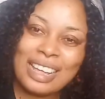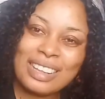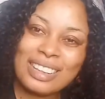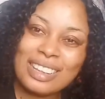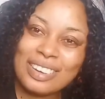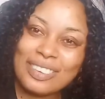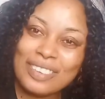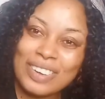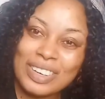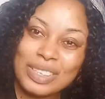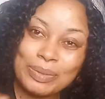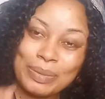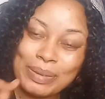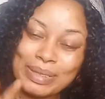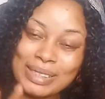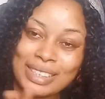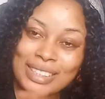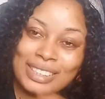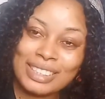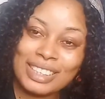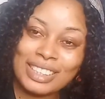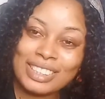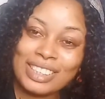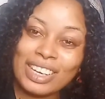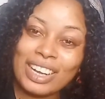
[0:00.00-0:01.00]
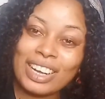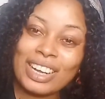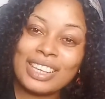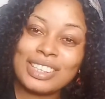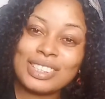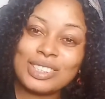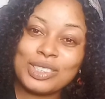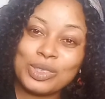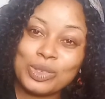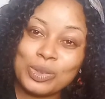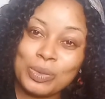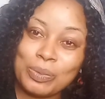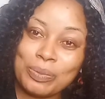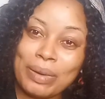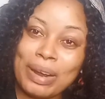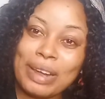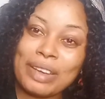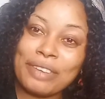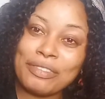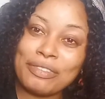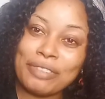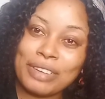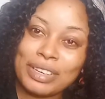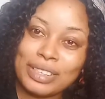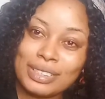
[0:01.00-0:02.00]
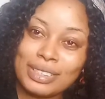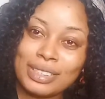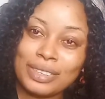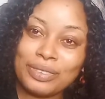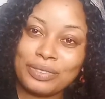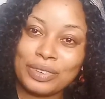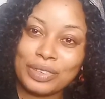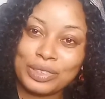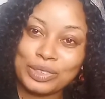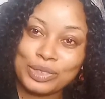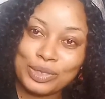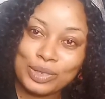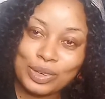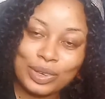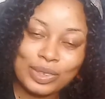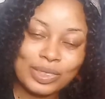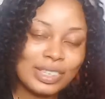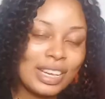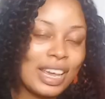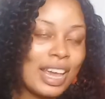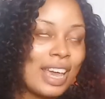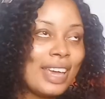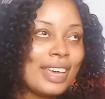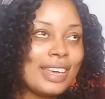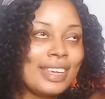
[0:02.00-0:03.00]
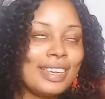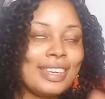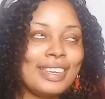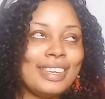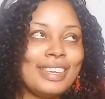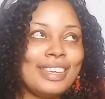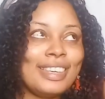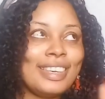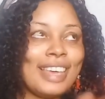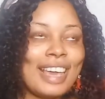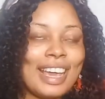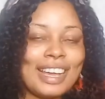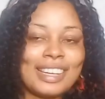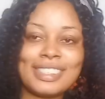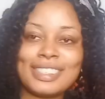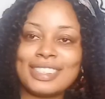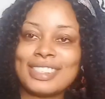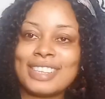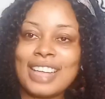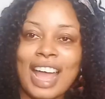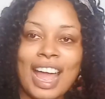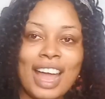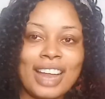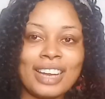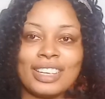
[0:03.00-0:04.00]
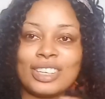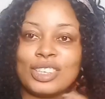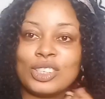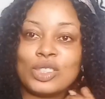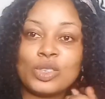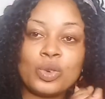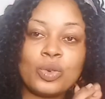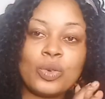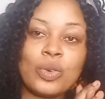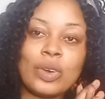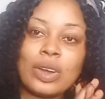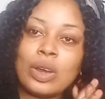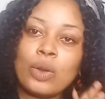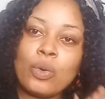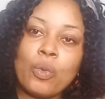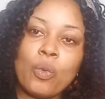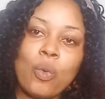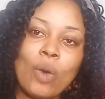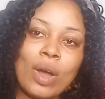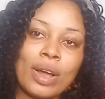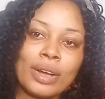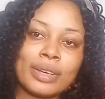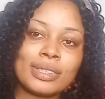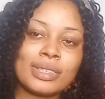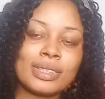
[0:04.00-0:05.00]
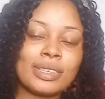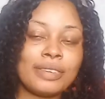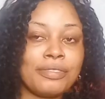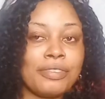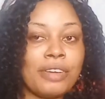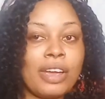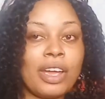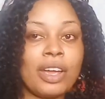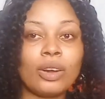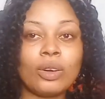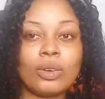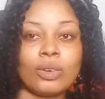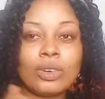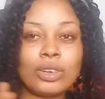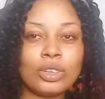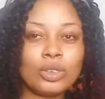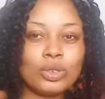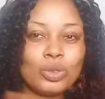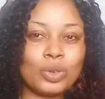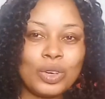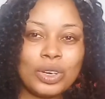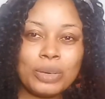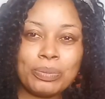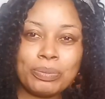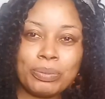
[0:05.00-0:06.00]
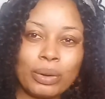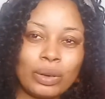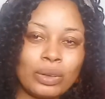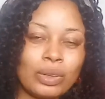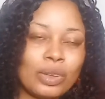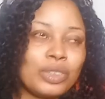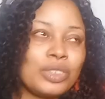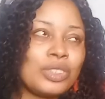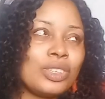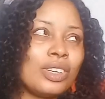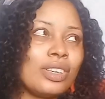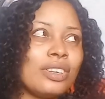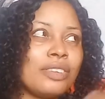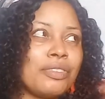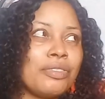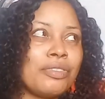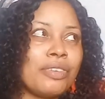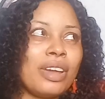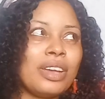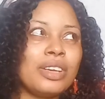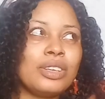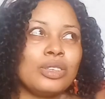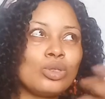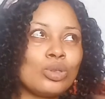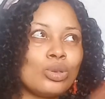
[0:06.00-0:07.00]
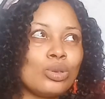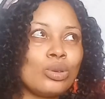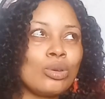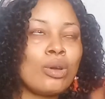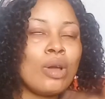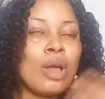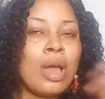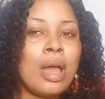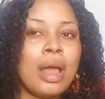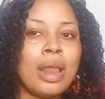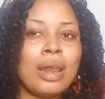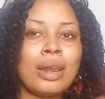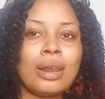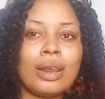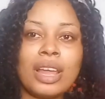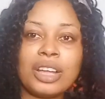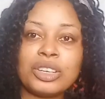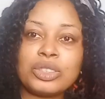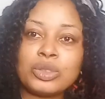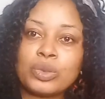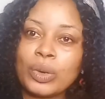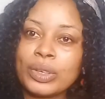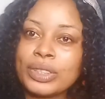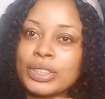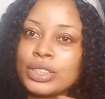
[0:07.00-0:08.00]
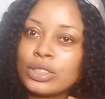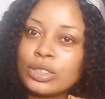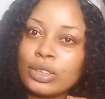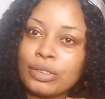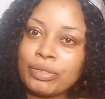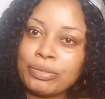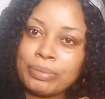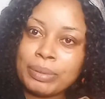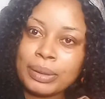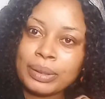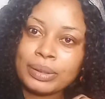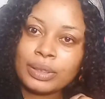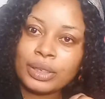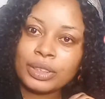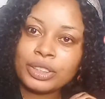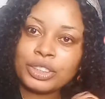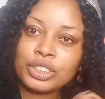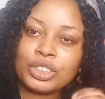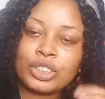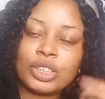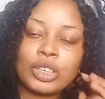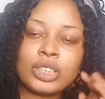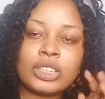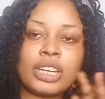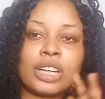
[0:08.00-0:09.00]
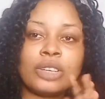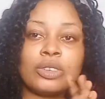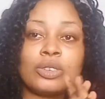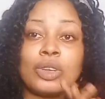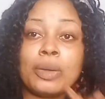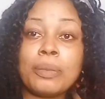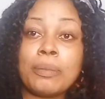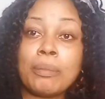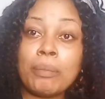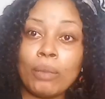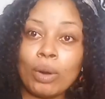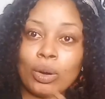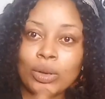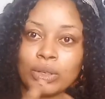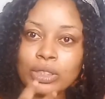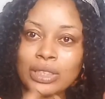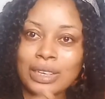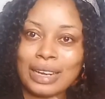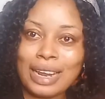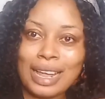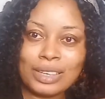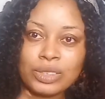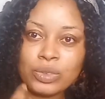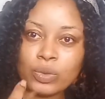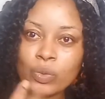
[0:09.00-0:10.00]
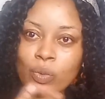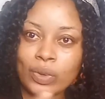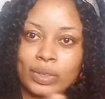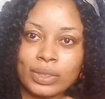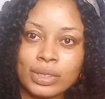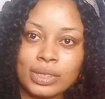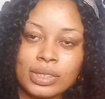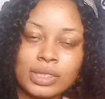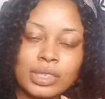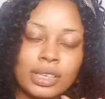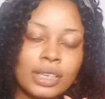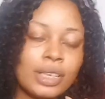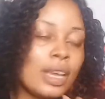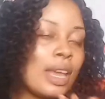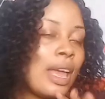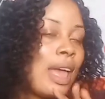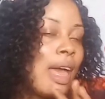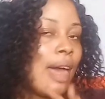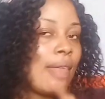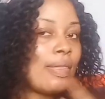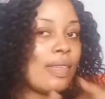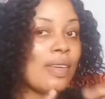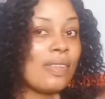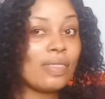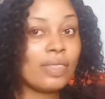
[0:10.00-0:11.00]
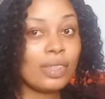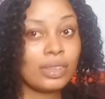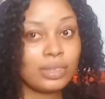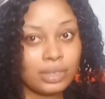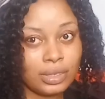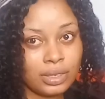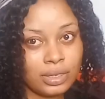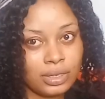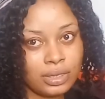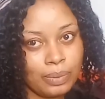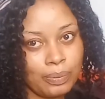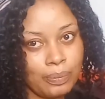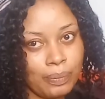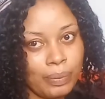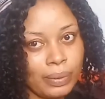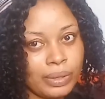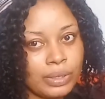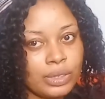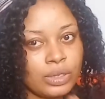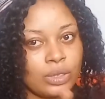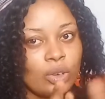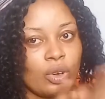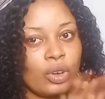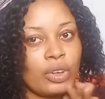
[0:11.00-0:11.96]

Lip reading: in the right percentage, you're getting super effective results. Yes, and it really works. If you're doing production, if you're into large quantity of production, you're doing more large quantity, I think this is the best